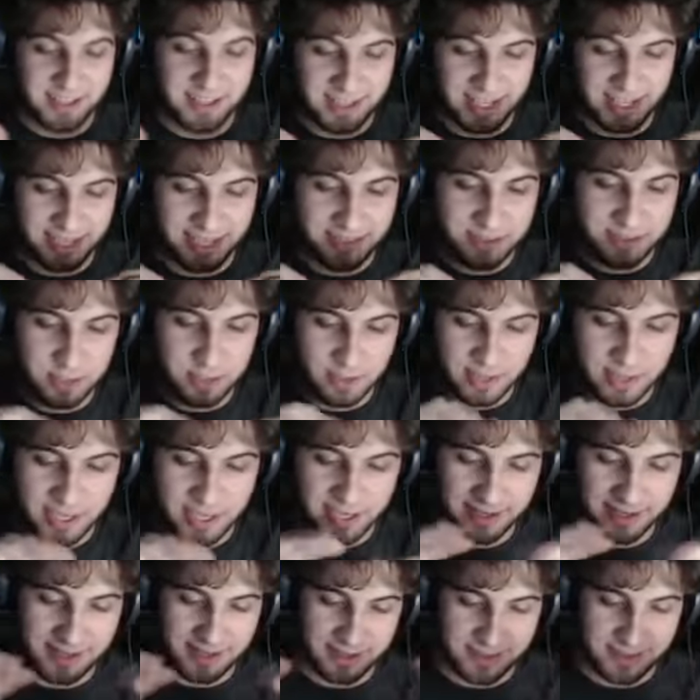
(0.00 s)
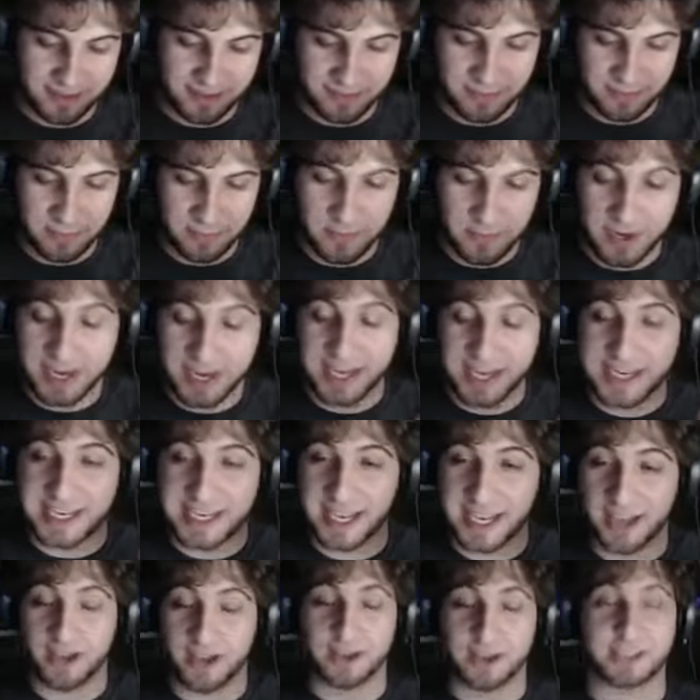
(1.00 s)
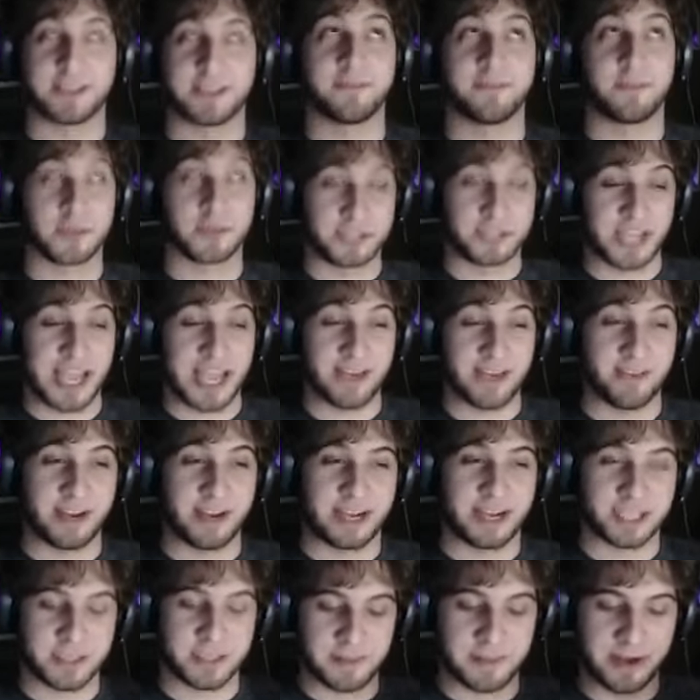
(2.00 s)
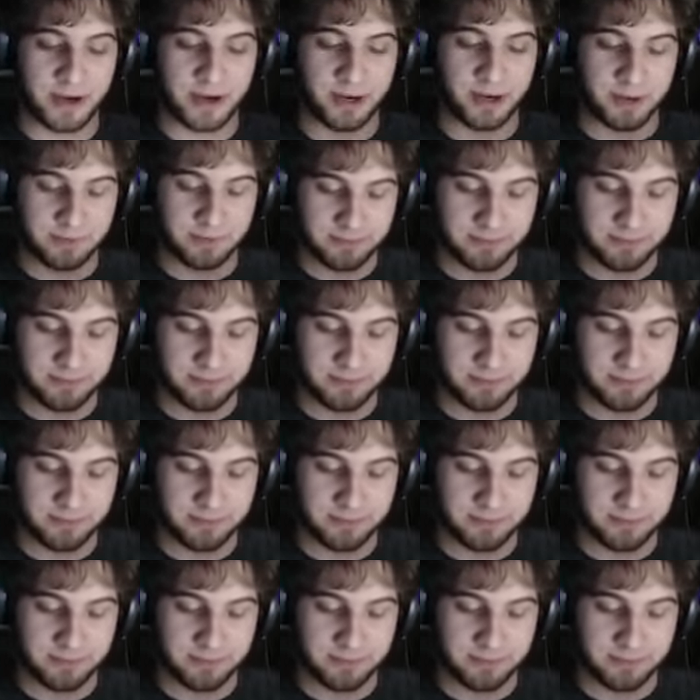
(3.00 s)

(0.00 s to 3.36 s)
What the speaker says: they're like, from what I can tell, because unfortunately I haven't actually met her.